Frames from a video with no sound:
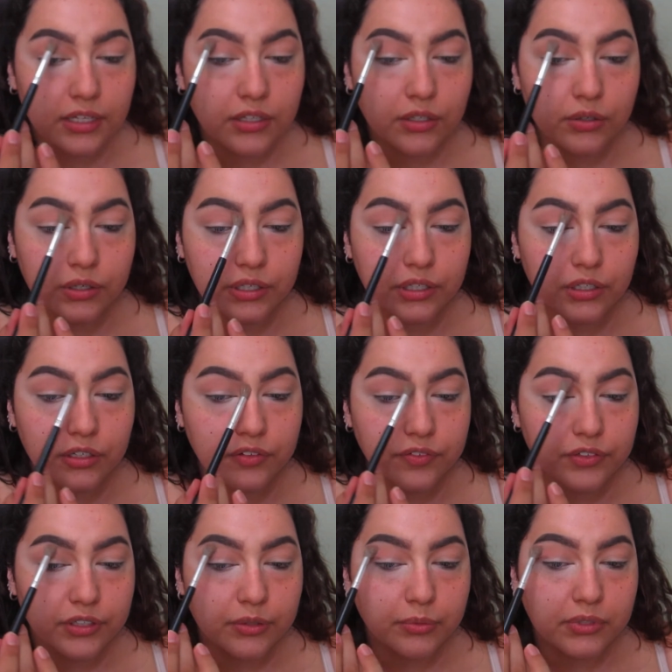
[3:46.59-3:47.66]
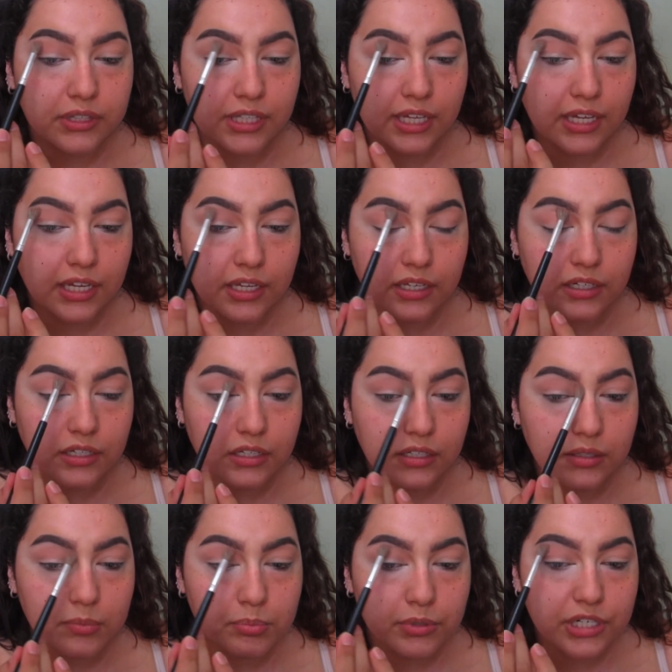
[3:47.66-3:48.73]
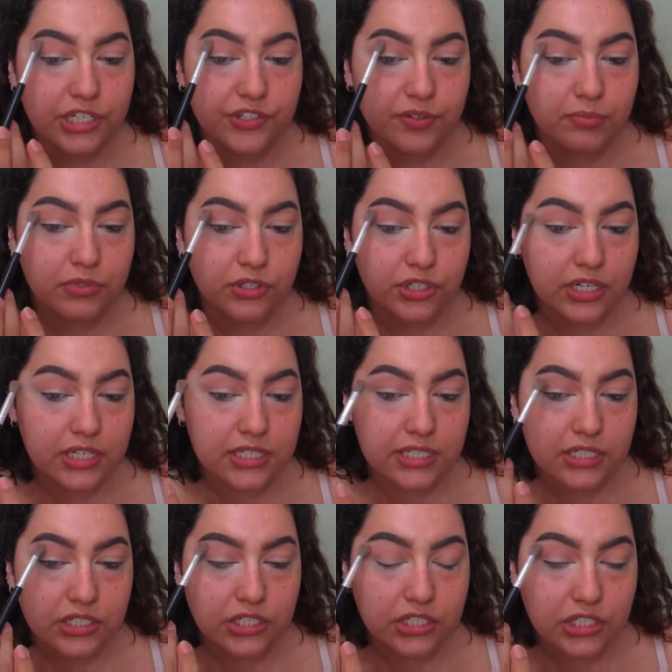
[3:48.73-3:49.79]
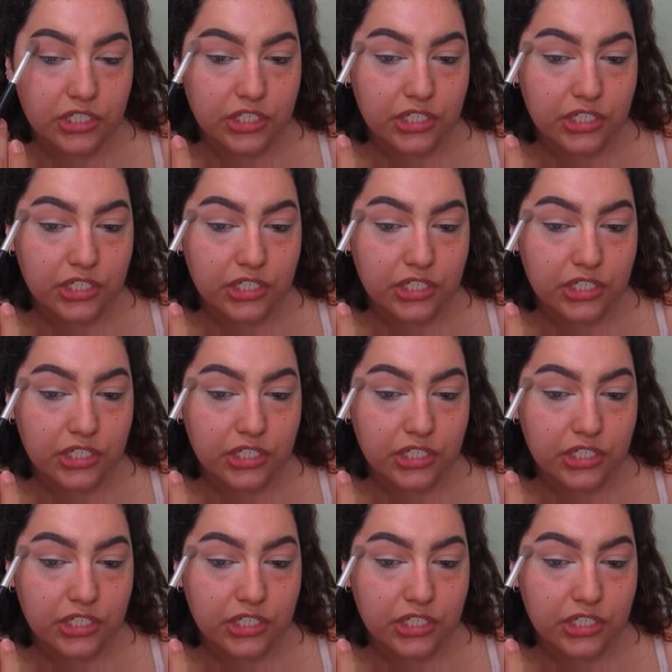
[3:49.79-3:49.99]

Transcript: then going over with that brush from the transition